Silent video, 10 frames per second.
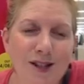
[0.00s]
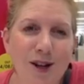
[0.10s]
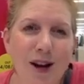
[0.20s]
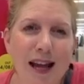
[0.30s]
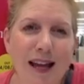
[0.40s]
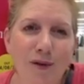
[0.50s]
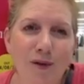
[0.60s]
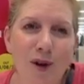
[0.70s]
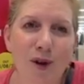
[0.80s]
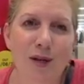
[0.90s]
You know, like if
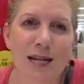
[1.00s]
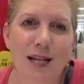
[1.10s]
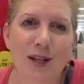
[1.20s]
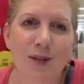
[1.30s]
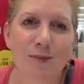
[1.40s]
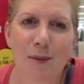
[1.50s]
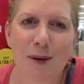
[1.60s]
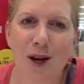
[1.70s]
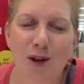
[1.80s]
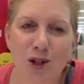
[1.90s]
you maybe
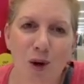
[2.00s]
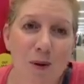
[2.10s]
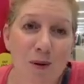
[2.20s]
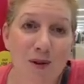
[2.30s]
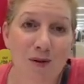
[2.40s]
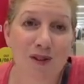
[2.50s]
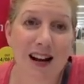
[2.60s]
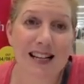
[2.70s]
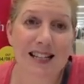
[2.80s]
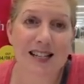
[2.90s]
go shopping with a
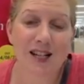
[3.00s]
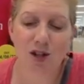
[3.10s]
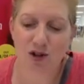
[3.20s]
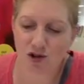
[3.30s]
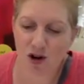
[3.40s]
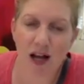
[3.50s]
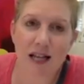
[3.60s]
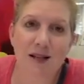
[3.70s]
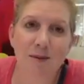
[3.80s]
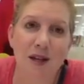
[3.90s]
friend and you try
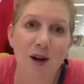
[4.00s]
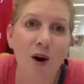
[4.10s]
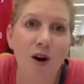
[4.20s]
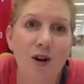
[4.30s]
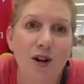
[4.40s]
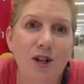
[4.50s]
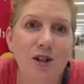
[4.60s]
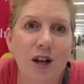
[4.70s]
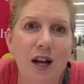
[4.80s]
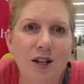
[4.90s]
something on
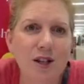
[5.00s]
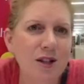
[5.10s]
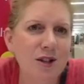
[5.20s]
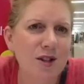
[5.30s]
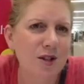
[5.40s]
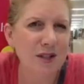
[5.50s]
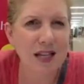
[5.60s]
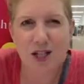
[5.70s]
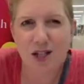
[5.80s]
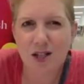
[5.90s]
and you sort of say,
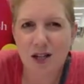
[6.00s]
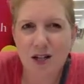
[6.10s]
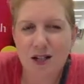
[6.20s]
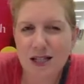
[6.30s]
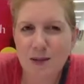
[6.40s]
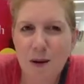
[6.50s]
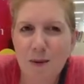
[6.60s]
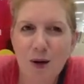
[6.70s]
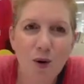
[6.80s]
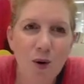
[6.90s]
you know, does this make me
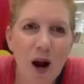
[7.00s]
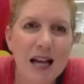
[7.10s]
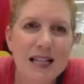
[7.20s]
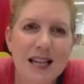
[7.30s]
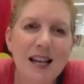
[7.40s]
look all right?